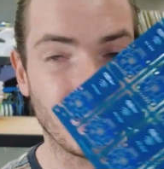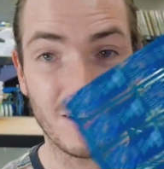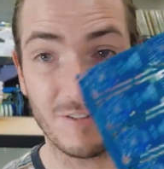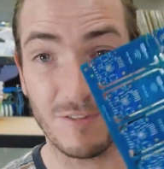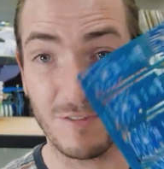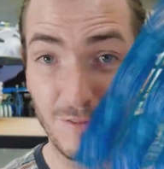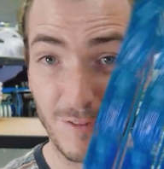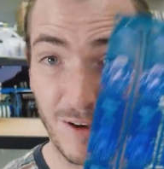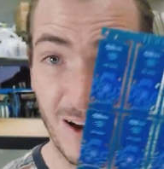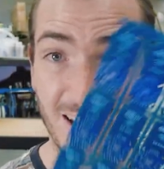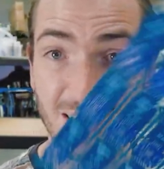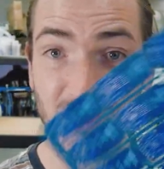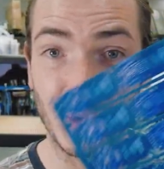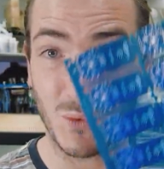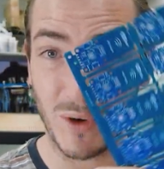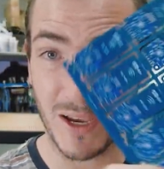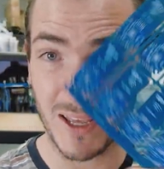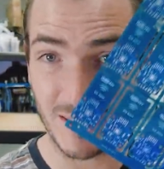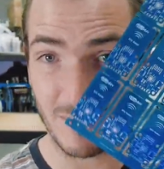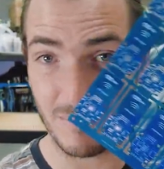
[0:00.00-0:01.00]
can find
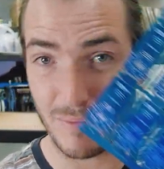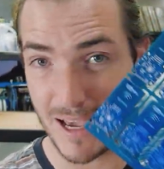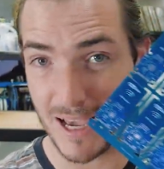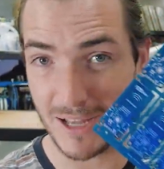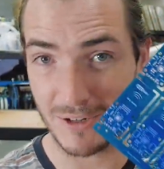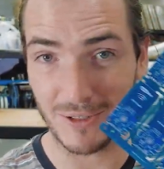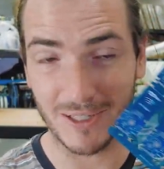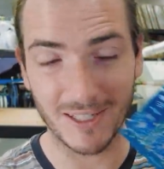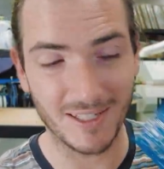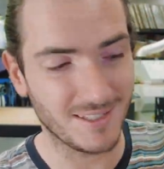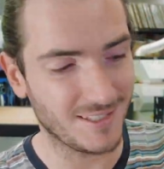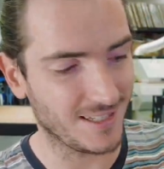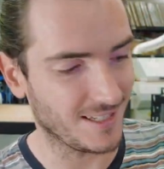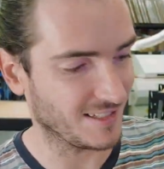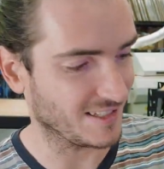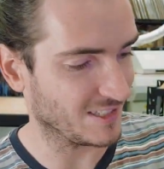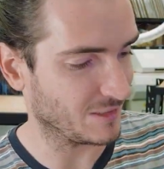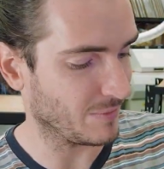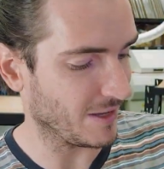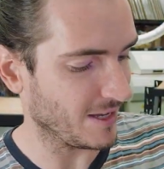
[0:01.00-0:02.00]
where the panel is
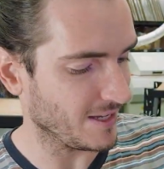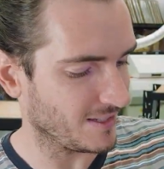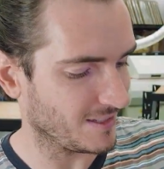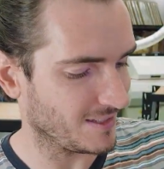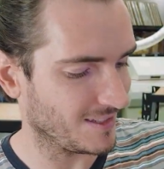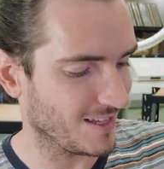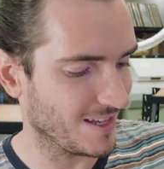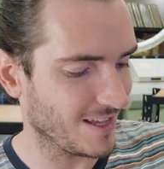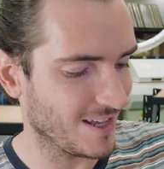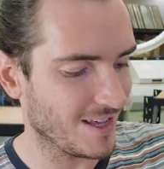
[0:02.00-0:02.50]
in space.